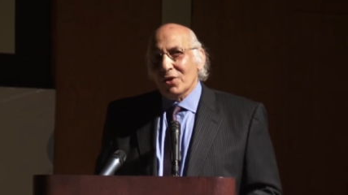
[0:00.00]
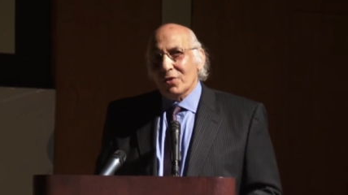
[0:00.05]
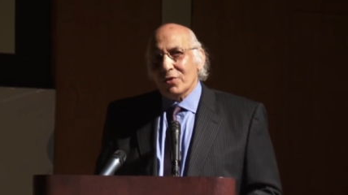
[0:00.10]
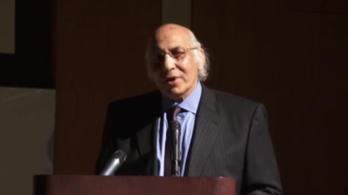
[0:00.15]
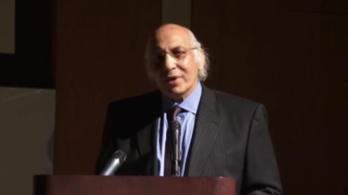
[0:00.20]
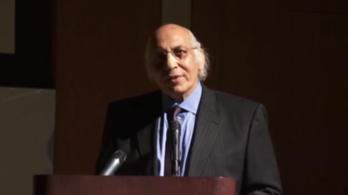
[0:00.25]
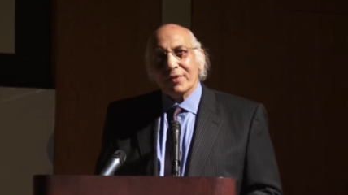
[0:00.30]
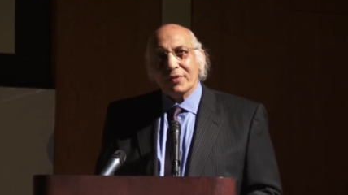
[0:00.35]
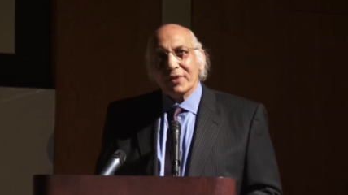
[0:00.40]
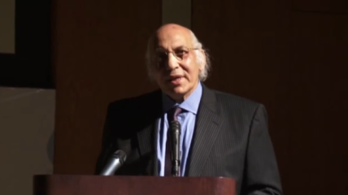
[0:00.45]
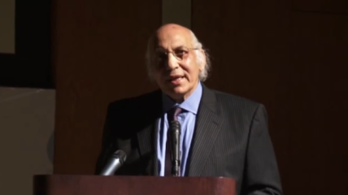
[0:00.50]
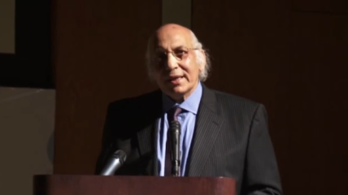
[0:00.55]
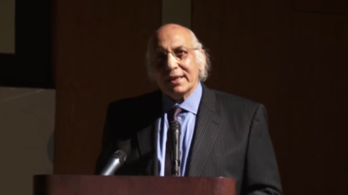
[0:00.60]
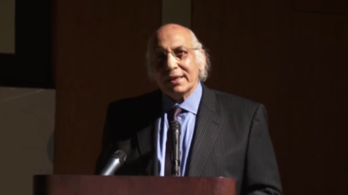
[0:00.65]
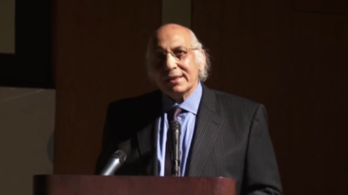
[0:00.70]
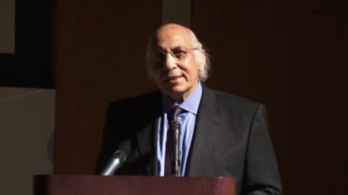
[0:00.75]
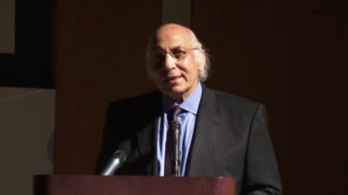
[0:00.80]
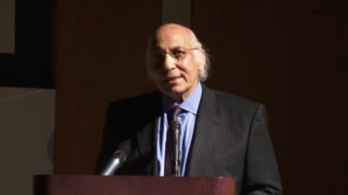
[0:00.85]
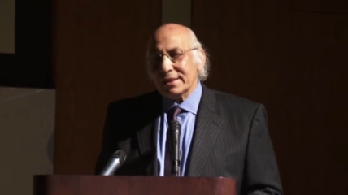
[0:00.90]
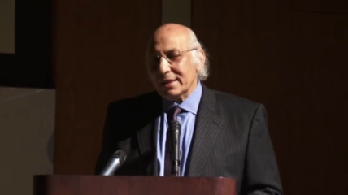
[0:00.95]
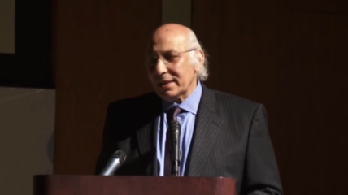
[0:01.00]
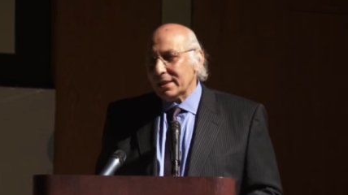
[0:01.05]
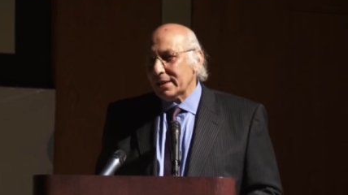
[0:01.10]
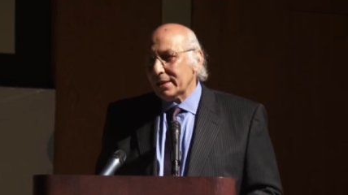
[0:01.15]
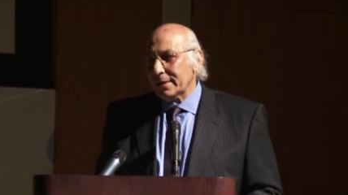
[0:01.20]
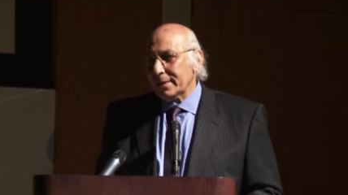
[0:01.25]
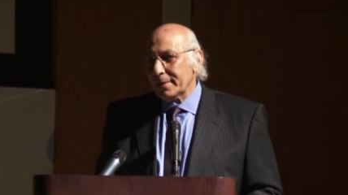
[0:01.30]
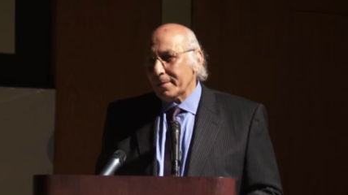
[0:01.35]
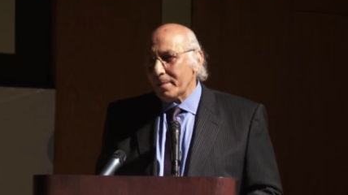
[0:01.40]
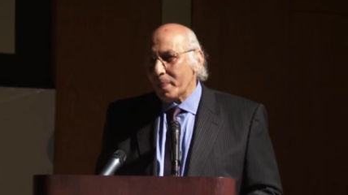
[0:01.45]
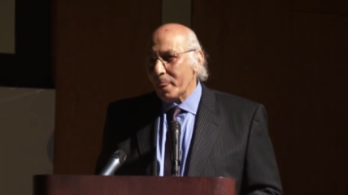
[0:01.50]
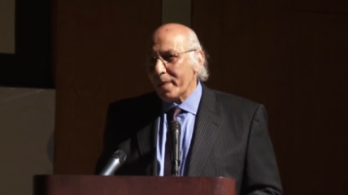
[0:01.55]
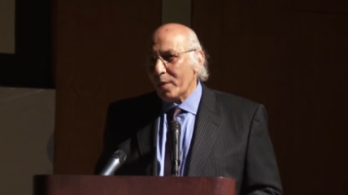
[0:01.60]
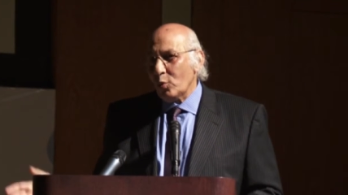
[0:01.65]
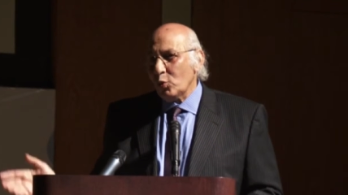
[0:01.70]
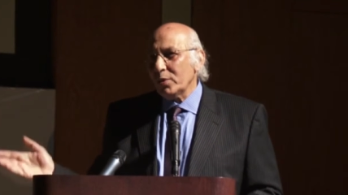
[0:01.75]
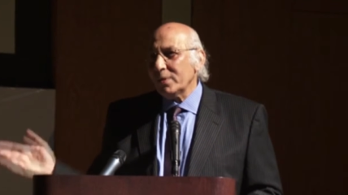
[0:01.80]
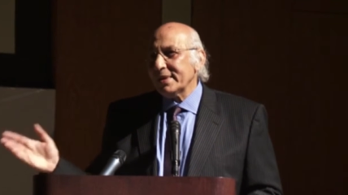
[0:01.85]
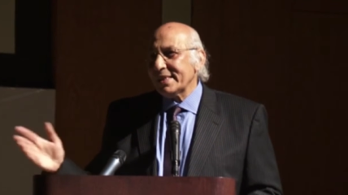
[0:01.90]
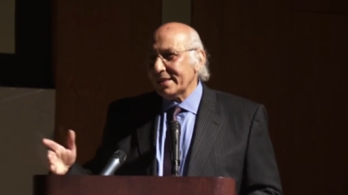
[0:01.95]
The other thing is uh,
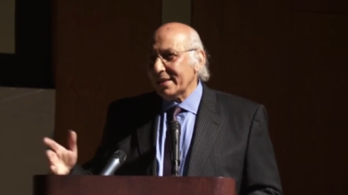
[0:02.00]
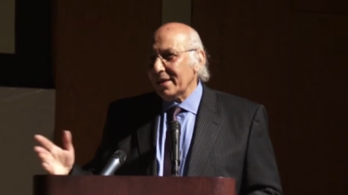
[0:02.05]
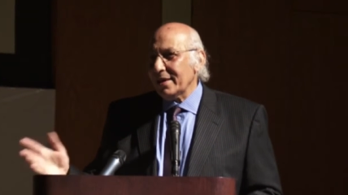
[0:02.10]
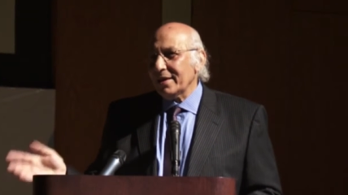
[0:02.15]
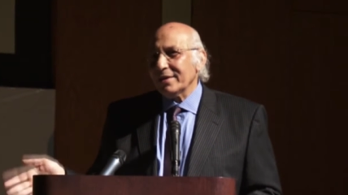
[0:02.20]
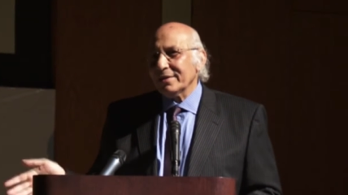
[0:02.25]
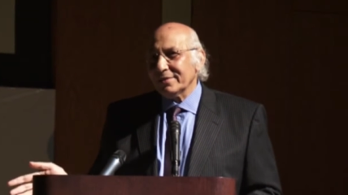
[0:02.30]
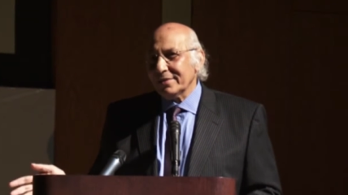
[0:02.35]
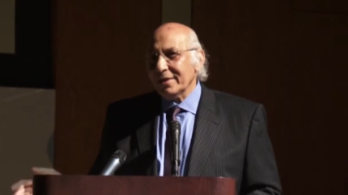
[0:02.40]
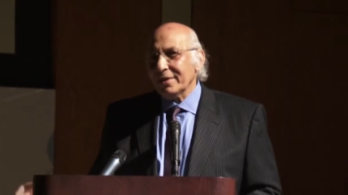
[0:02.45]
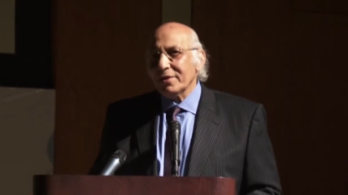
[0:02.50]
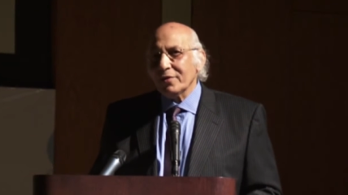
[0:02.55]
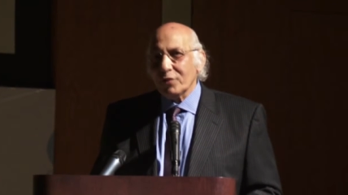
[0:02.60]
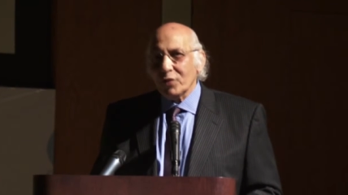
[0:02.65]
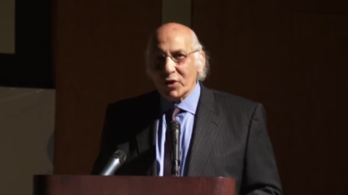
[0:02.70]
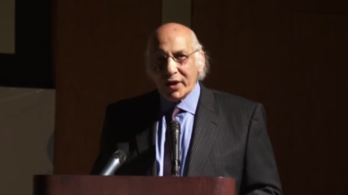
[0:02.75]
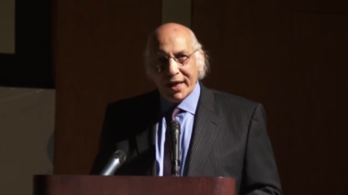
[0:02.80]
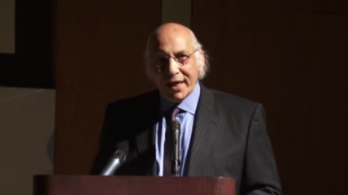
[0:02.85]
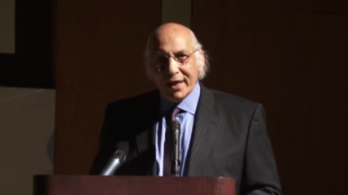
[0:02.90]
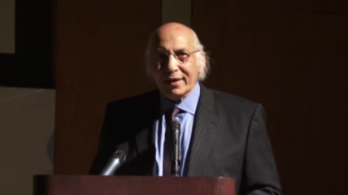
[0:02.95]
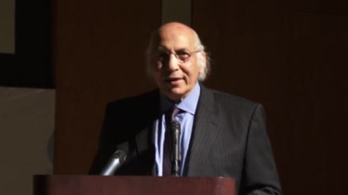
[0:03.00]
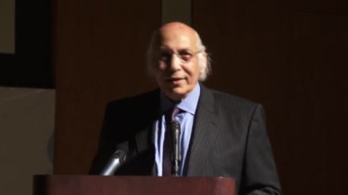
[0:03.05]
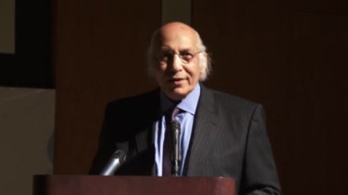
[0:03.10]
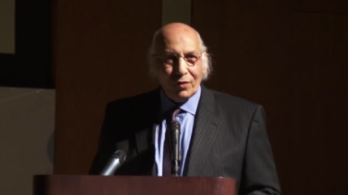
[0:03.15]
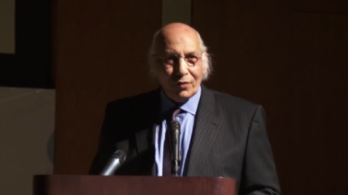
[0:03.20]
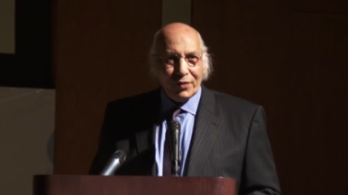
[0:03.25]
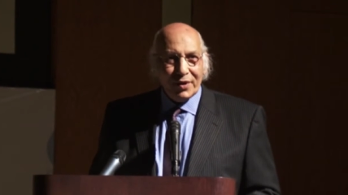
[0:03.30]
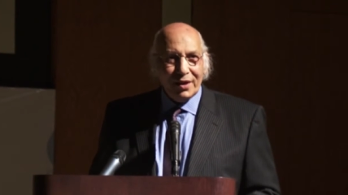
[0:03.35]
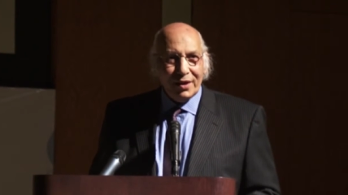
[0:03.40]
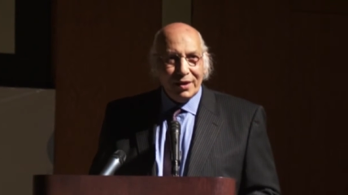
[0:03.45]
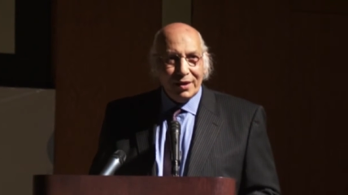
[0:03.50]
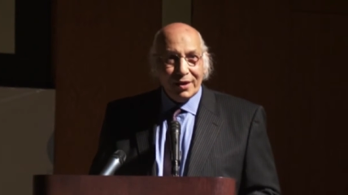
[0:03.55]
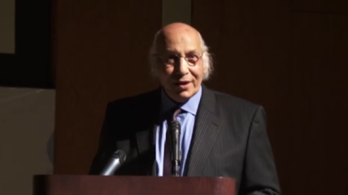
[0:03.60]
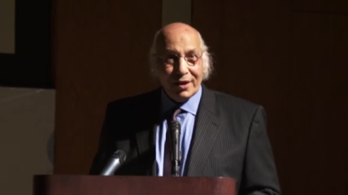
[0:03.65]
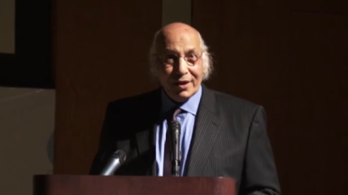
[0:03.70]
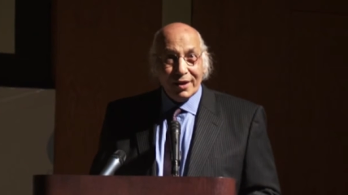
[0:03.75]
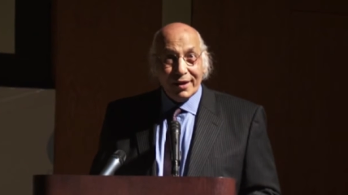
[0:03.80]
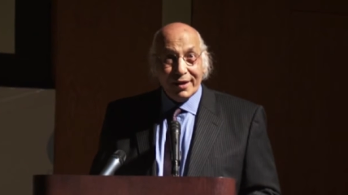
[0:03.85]
we'll stay until the very end of the